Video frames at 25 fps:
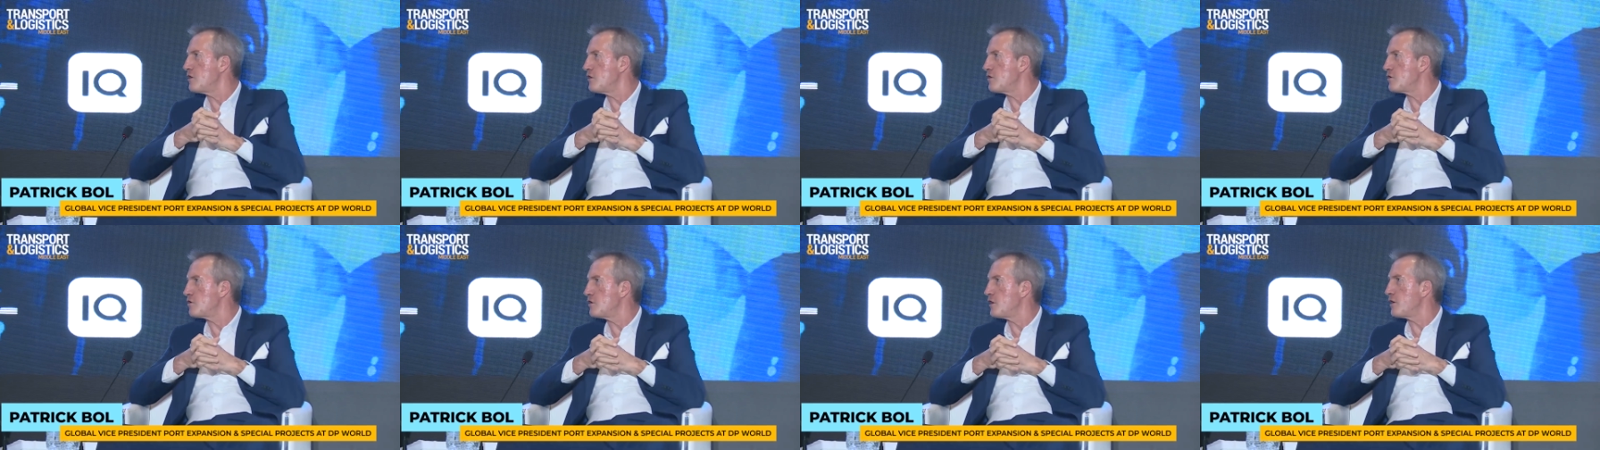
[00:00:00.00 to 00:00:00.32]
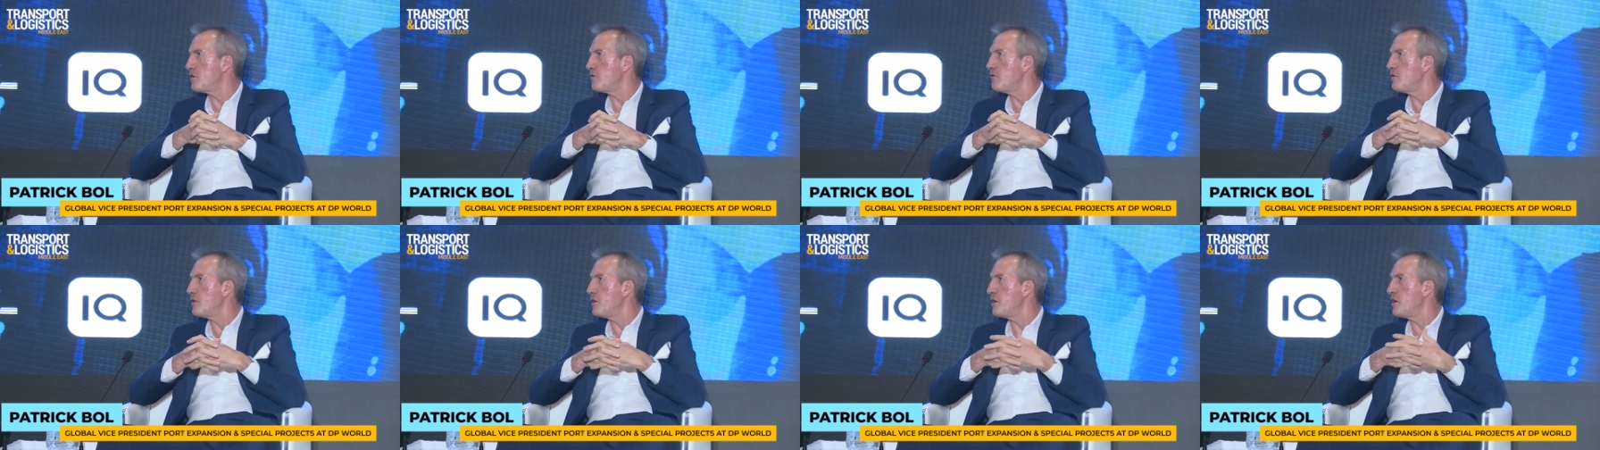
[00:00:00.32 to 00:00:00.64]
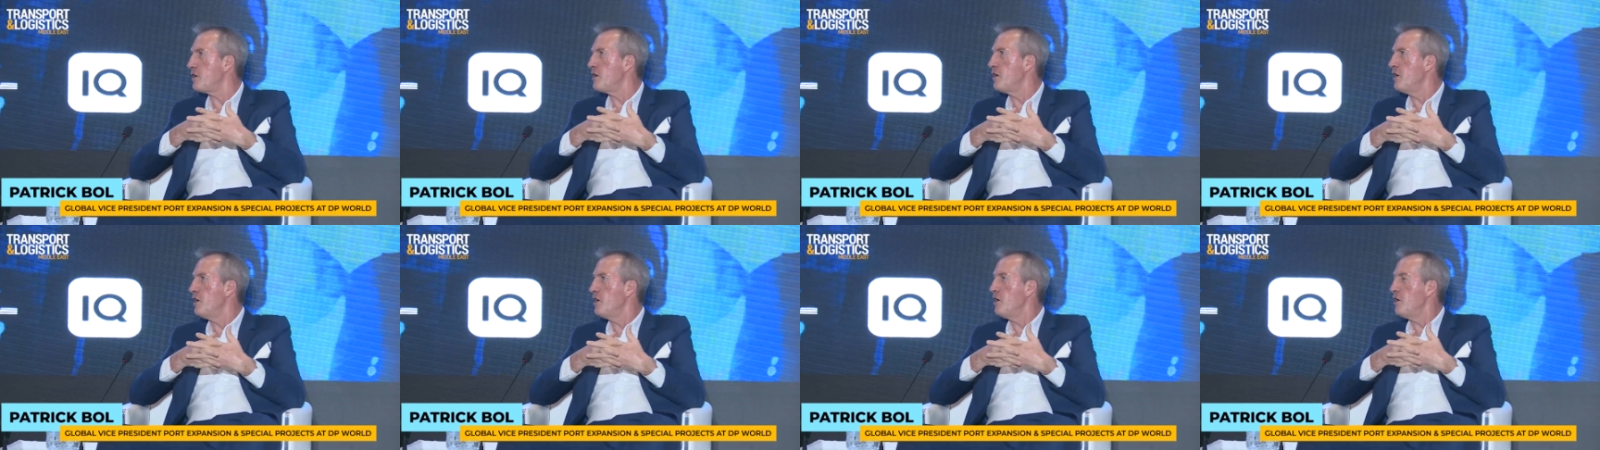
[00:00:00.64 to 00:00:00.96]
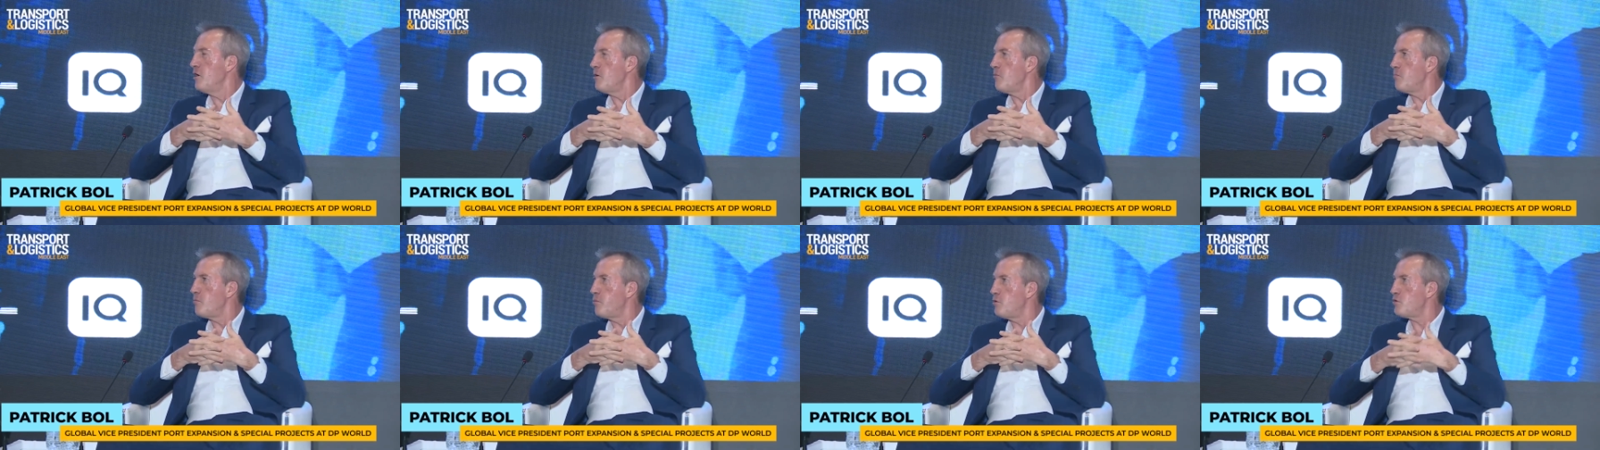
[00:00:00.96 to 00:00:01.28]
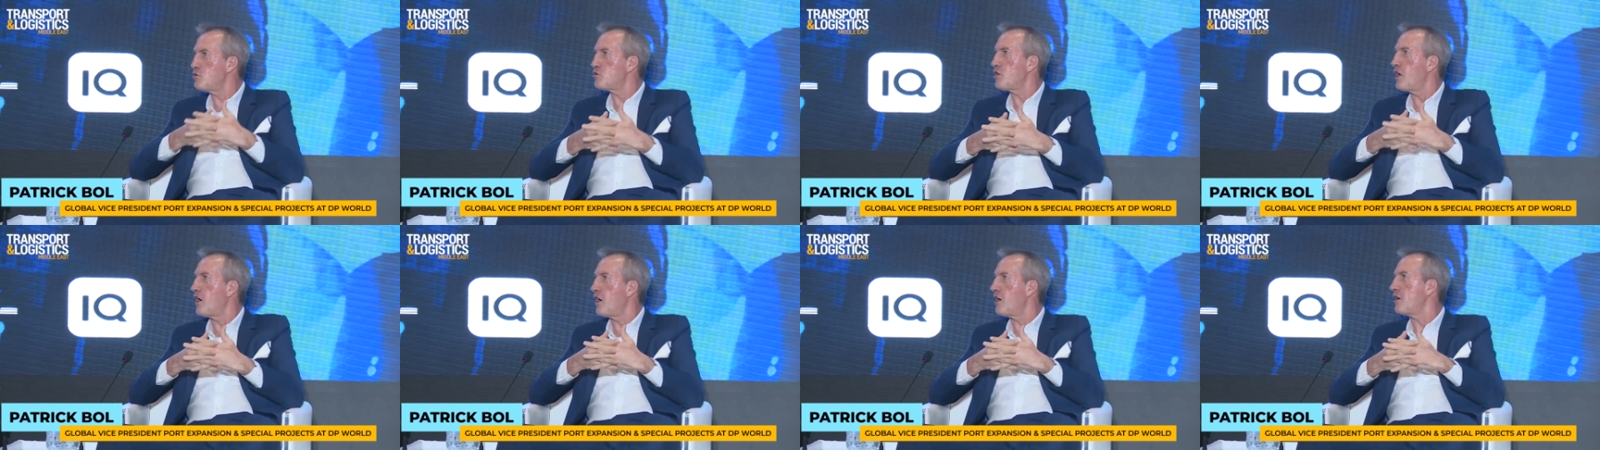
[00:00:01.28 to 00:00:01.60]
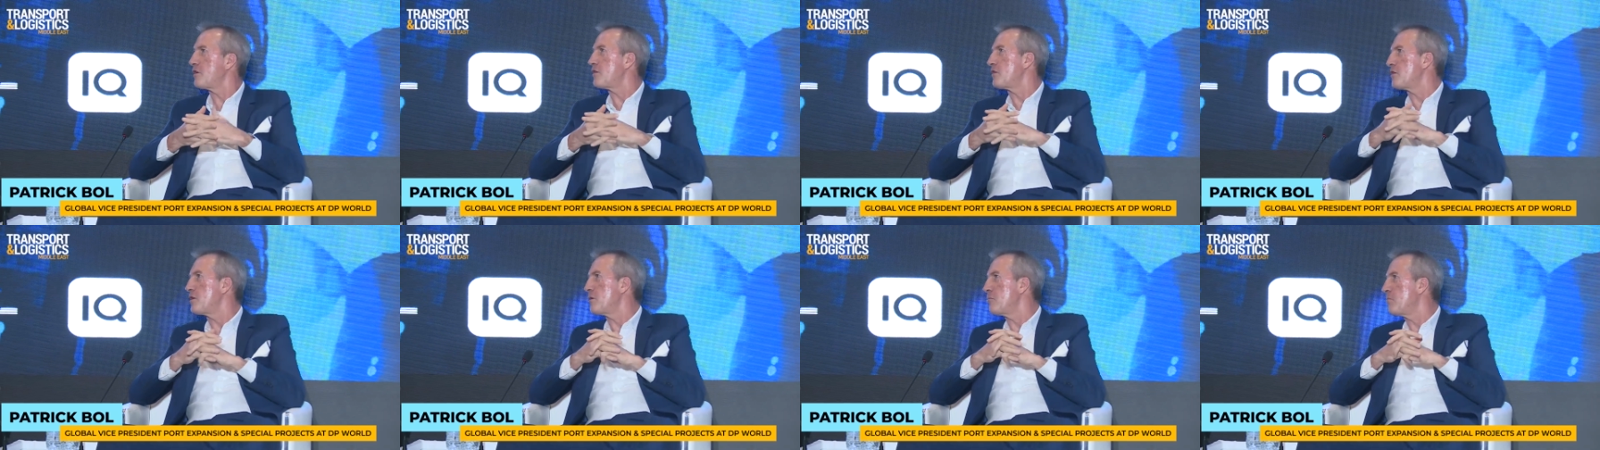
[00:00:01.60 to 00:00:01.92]
is that we push
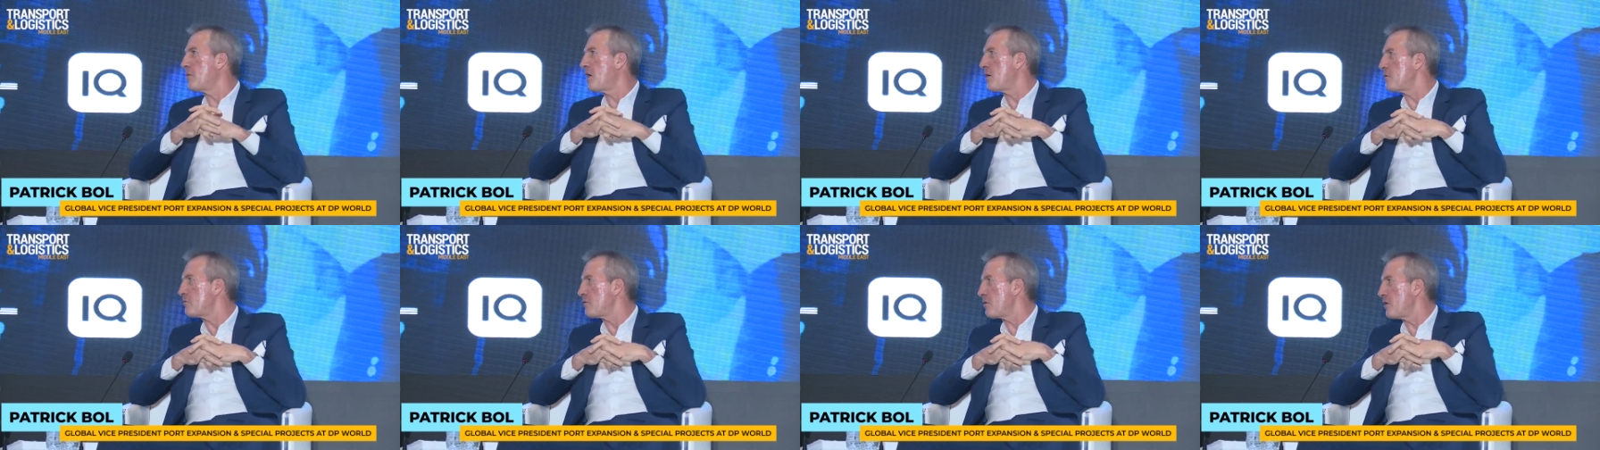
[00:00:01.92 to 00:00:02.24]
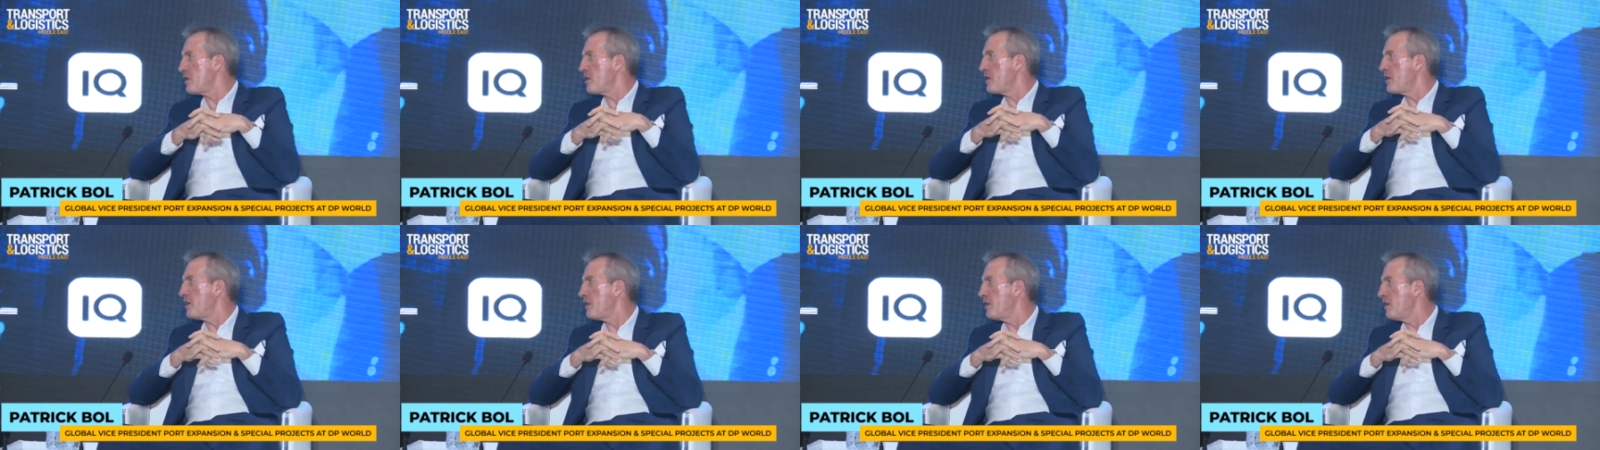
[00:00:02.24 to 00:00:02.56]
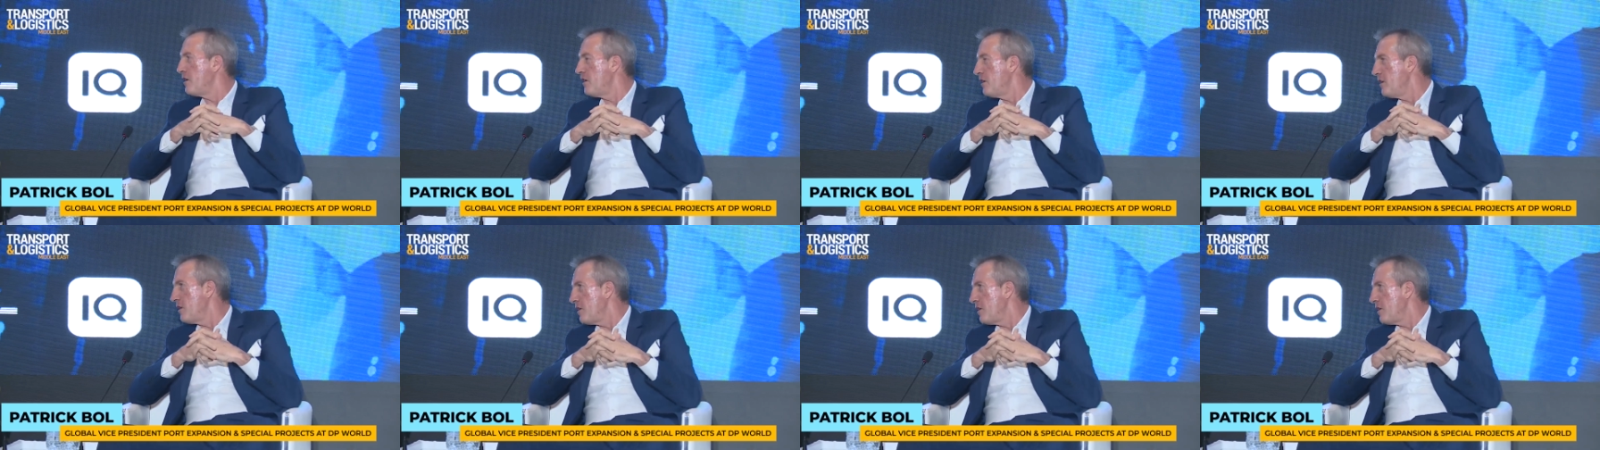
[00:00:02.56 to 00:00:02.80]
hard the boundary